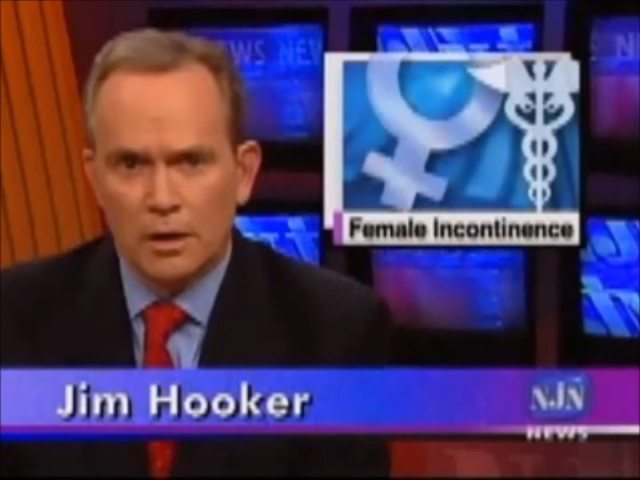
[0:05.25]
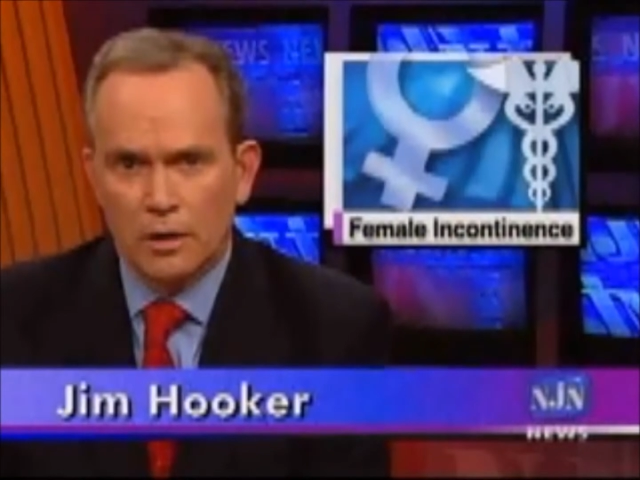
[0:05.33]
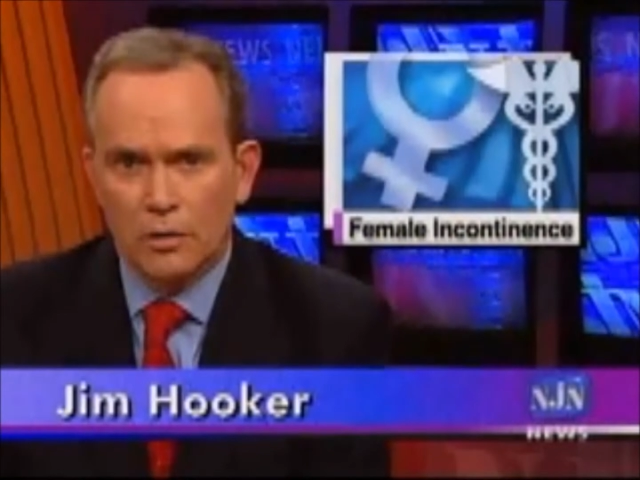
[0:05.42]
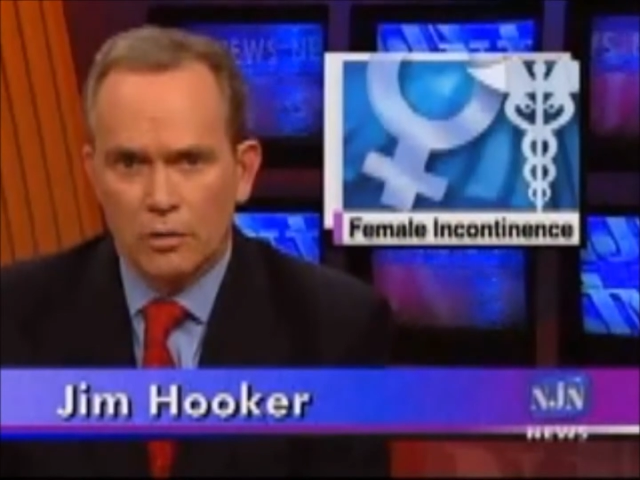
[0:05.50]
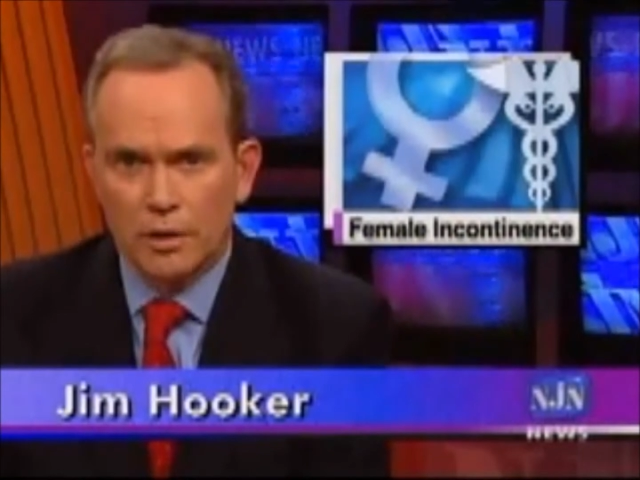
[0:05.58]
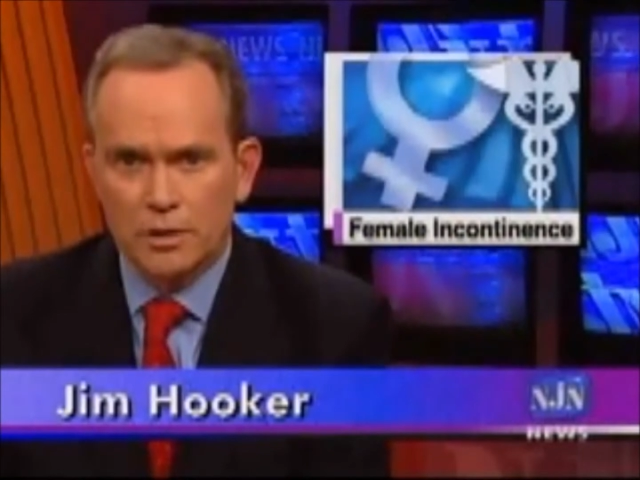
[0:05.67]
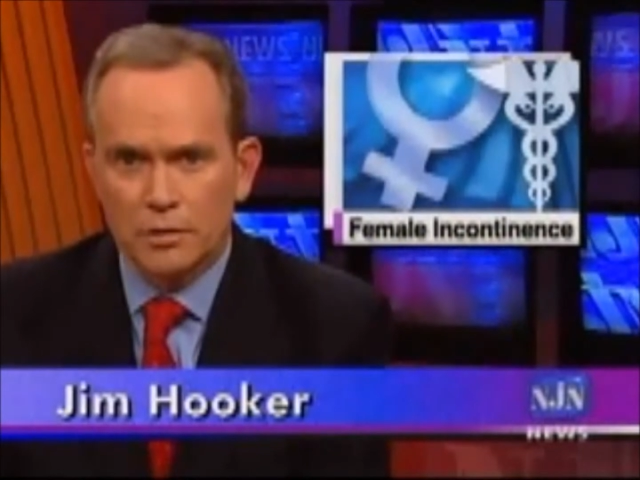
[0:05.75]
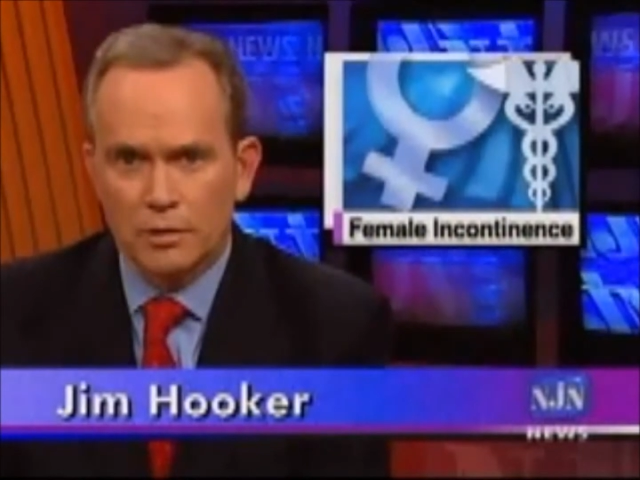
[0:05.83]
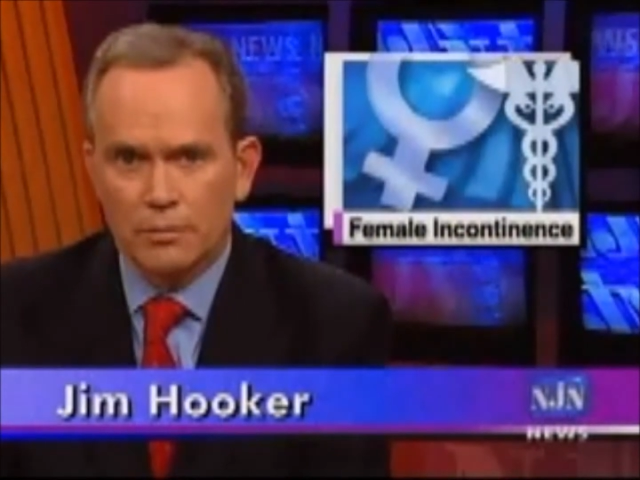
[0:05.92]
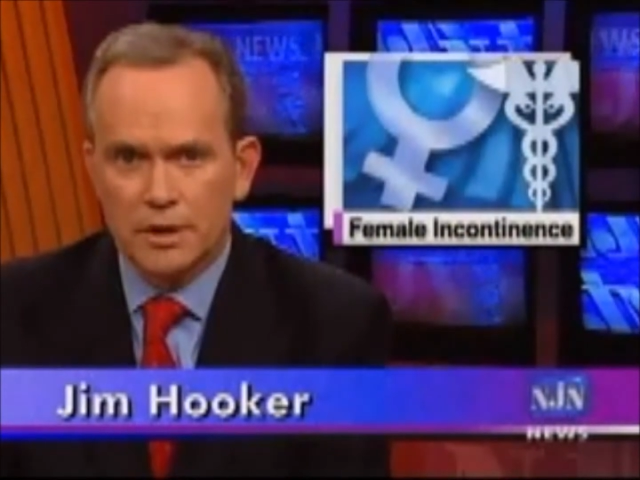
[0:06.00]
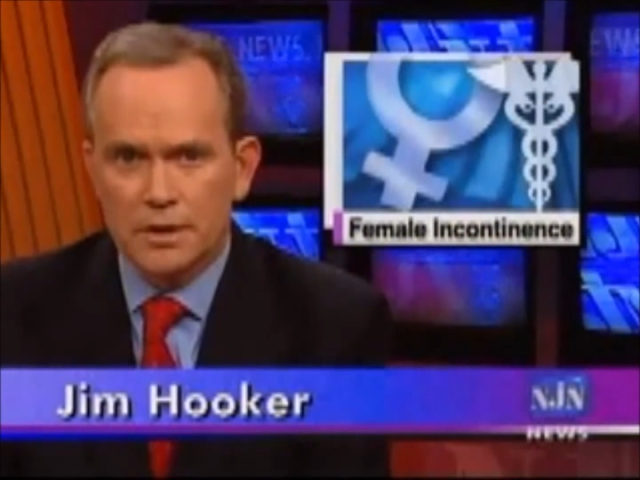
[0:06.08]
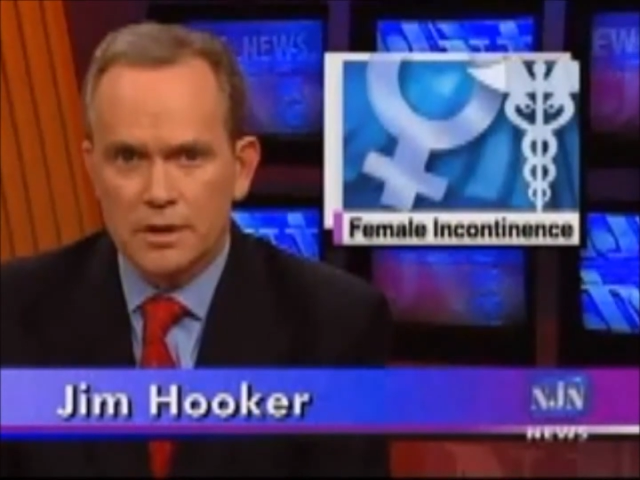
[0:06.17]
According to a
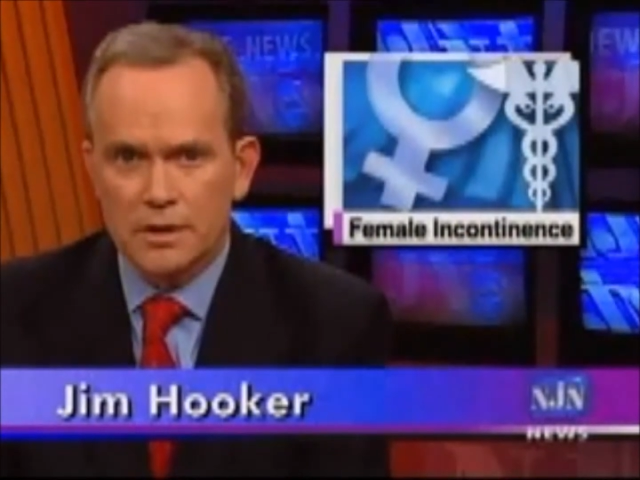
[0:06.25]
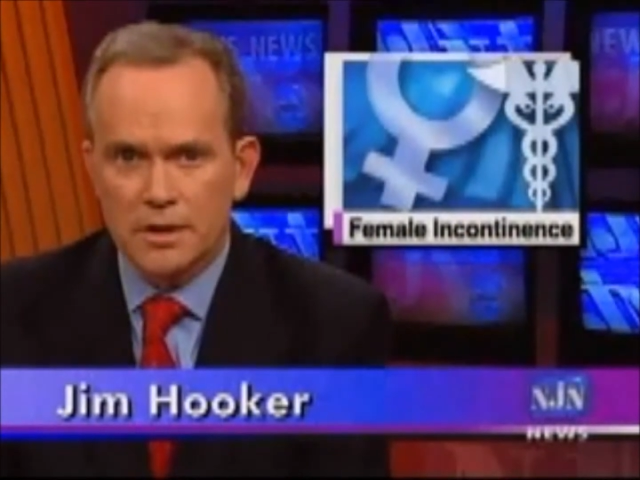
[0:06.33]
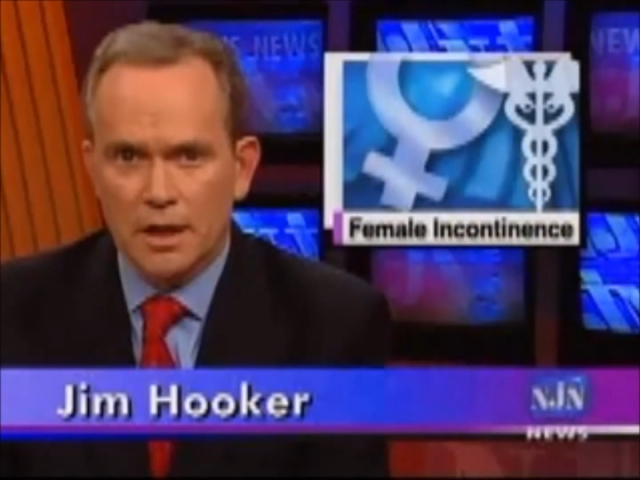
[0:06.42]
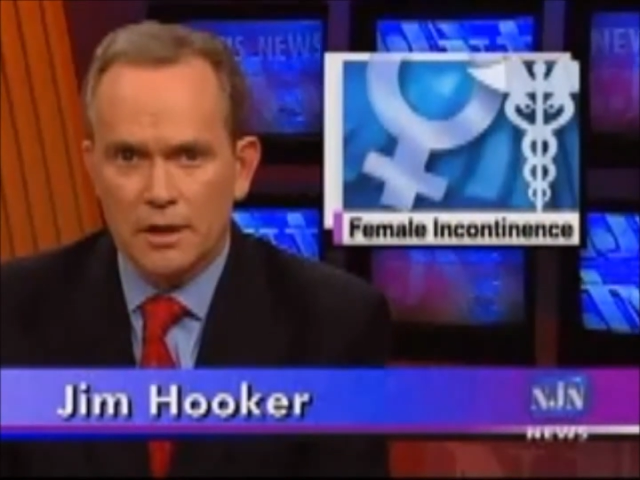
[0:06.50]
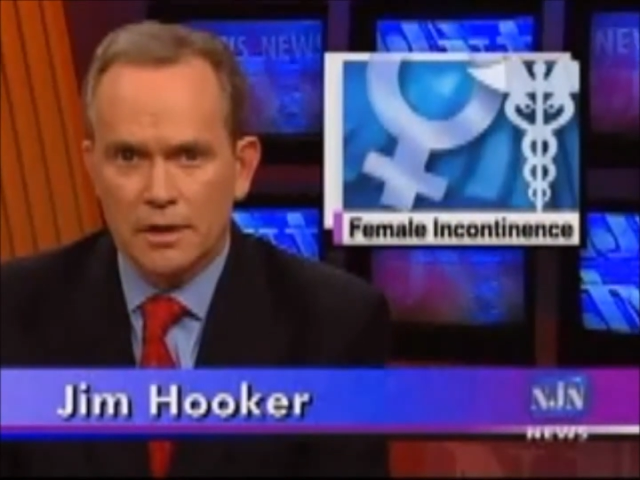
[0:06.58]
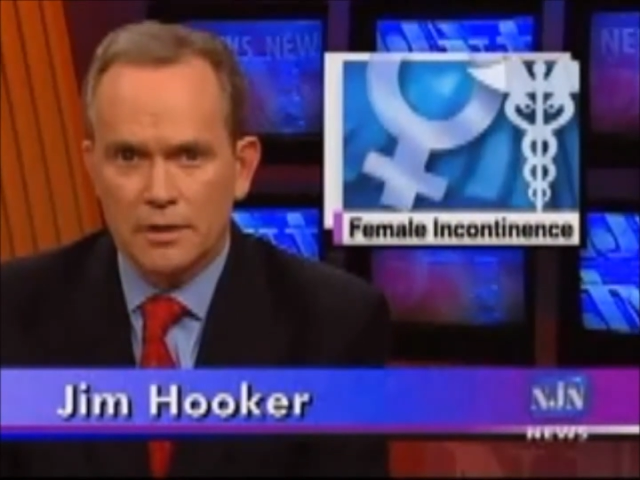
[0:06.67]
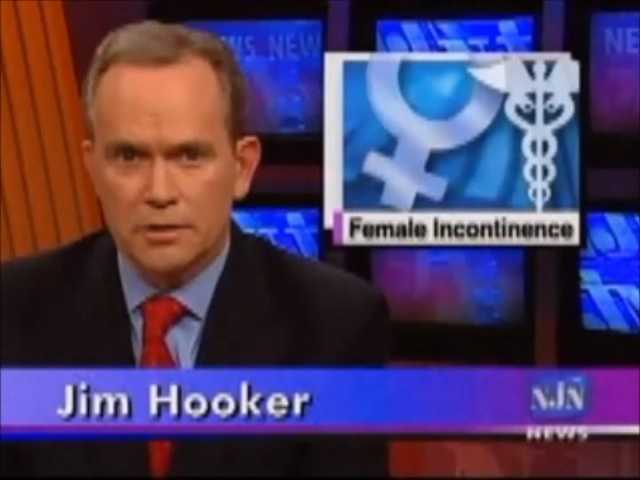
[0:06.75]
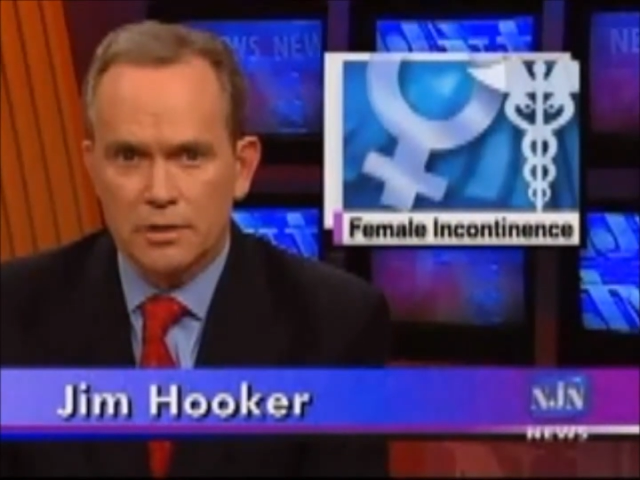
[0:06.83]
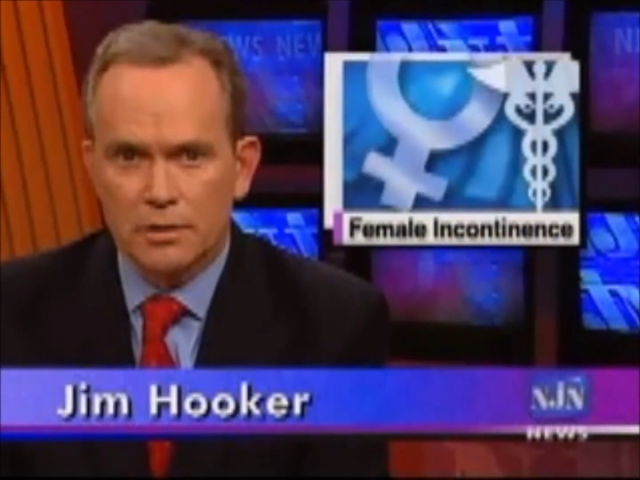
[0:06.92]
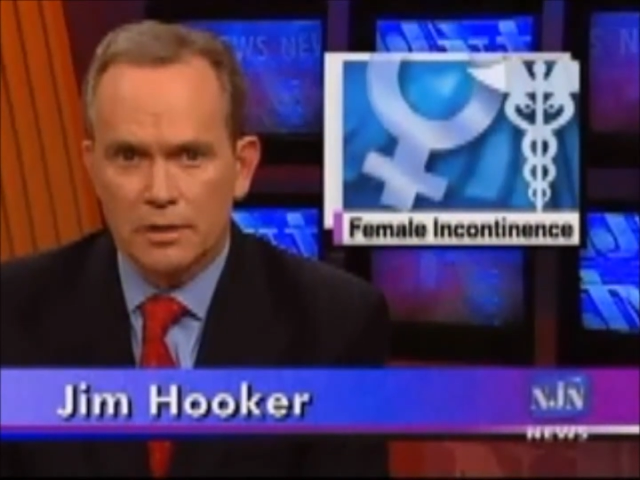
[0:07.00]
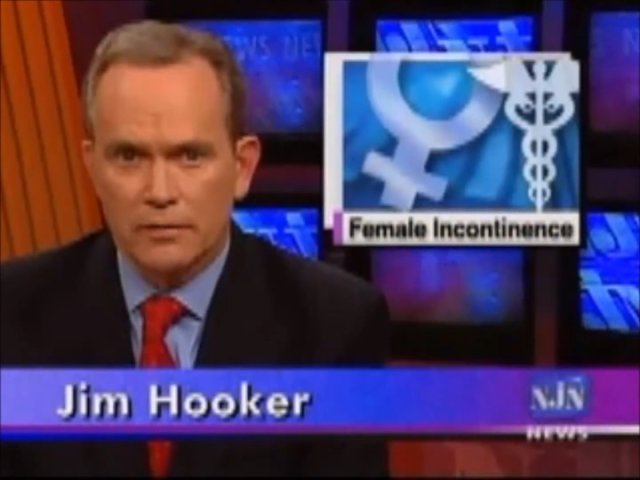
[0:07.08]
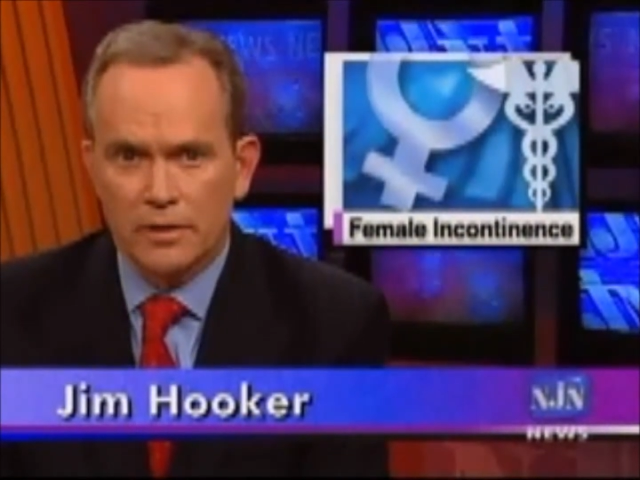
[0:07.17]
recent study in the
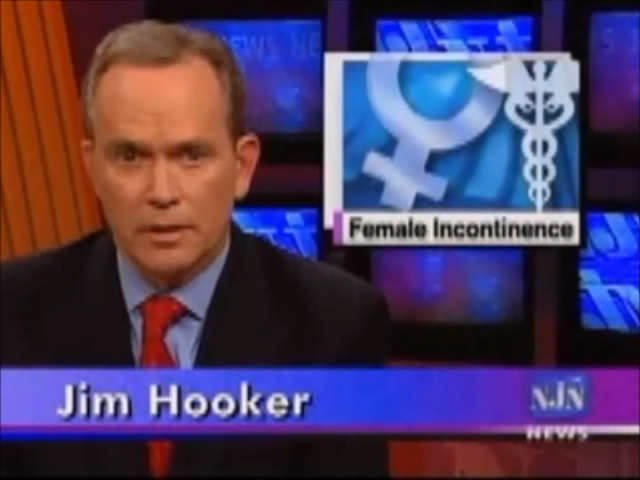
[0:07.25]
Journal of